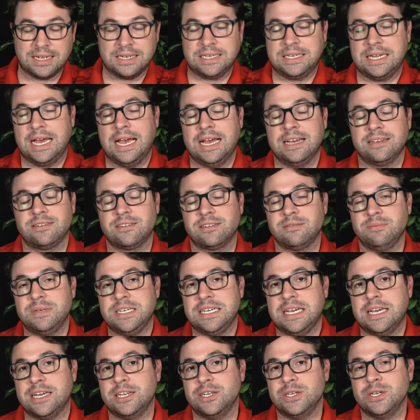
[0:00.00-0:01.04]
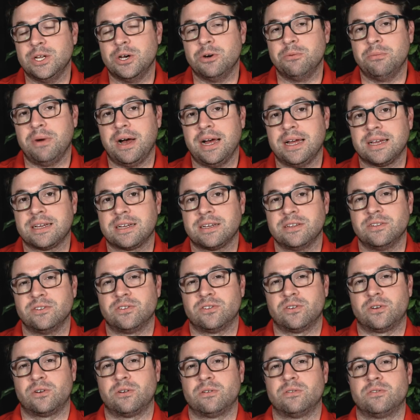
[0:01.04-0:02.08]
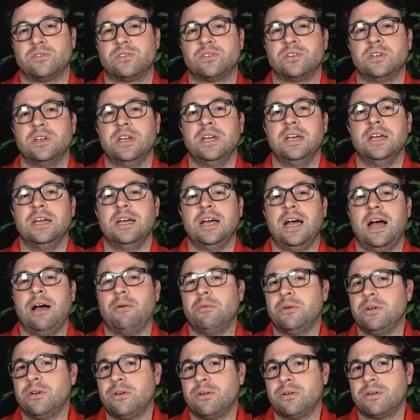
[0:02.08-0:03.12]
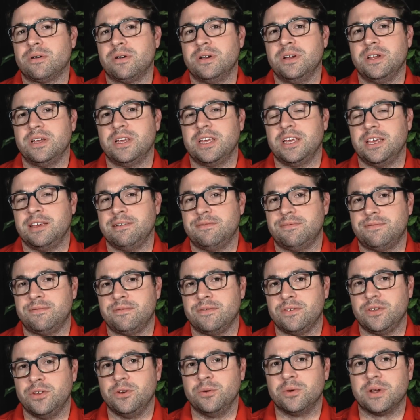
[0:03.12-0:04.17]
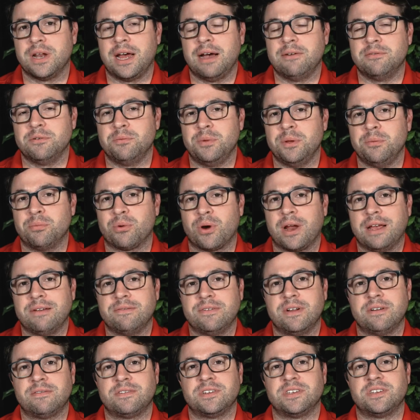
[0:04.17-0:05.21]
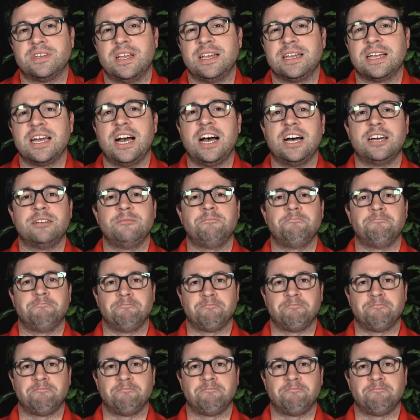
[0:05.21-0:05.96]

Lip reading: Test me and know my concerns. I wonder if you and I would be brave enough to say, God,